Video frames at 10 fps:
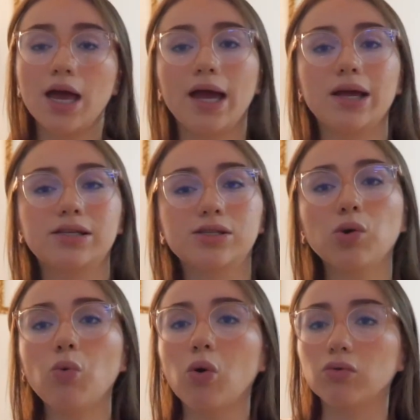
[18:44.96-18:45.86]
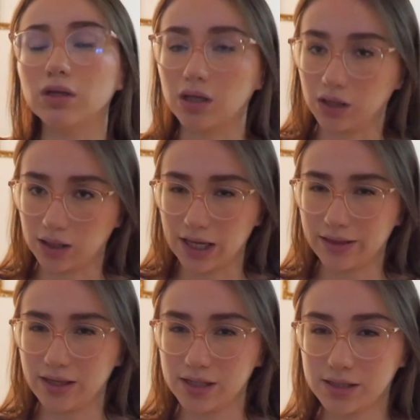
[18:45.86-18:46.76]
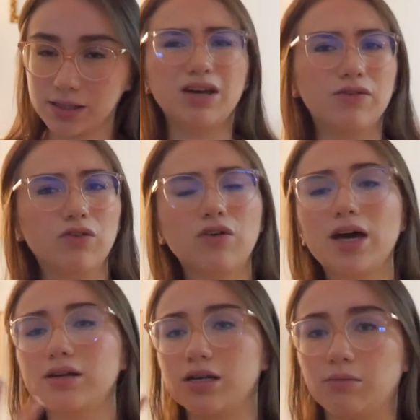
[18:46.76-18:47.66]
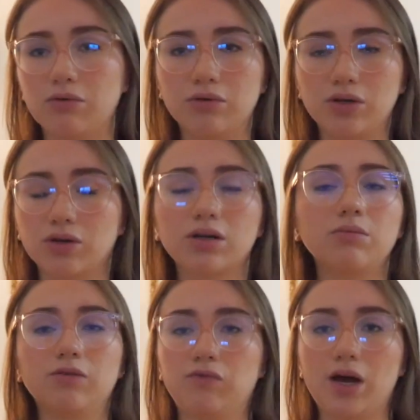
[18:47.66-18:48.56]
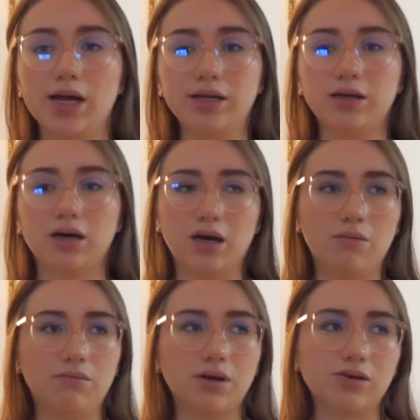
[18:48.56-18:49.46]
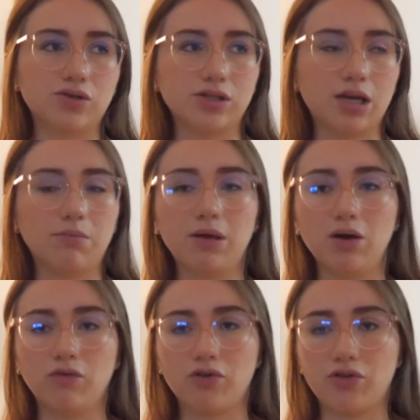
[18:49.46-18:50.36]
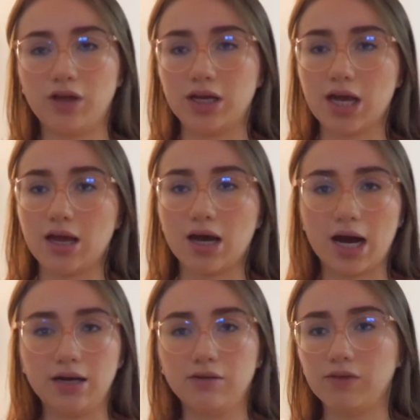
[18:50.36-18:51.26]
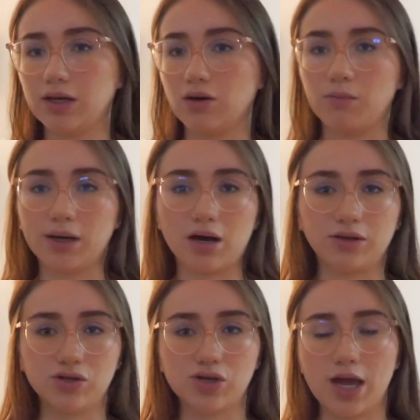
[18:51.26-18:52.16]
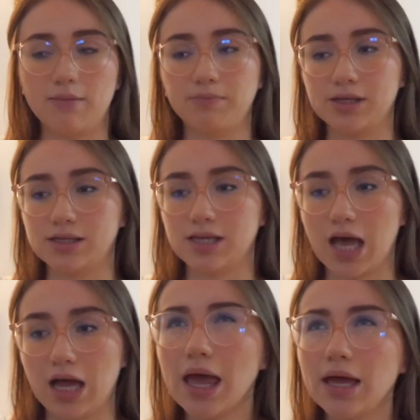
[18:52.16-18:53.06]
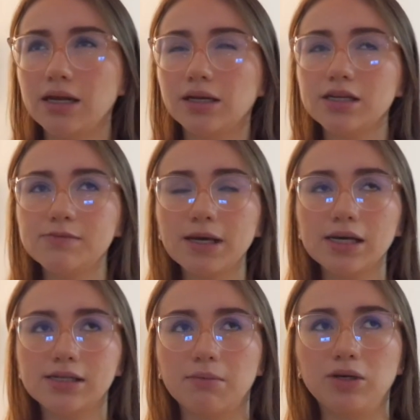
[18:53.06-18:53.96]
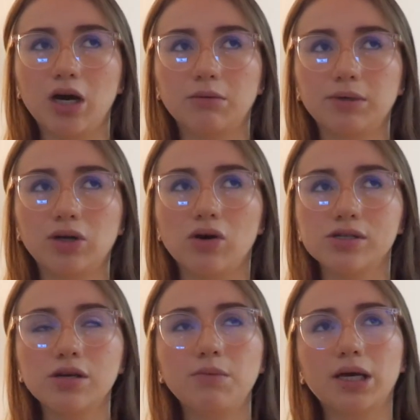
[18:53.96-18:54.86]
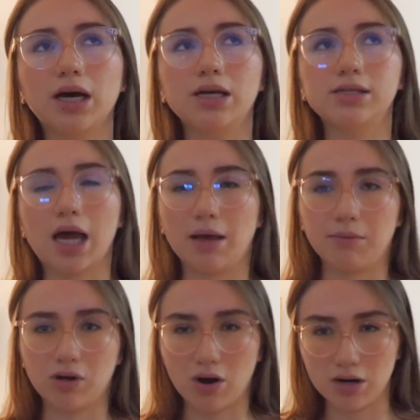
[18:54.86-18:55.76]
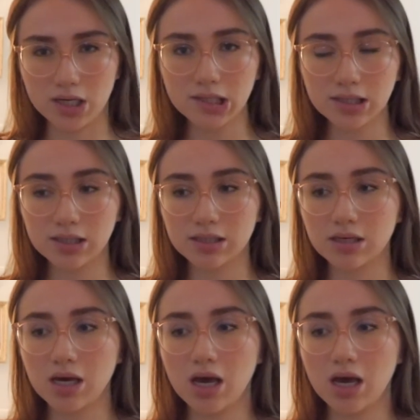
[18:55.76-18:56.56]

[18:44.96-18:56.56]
It still won't look like this. If you've had a double, you're gonna be fine. It's just like me overthinking, kind of like, oh my god, the shape, this and that. And it is because I'm young, but also because I'm an artist.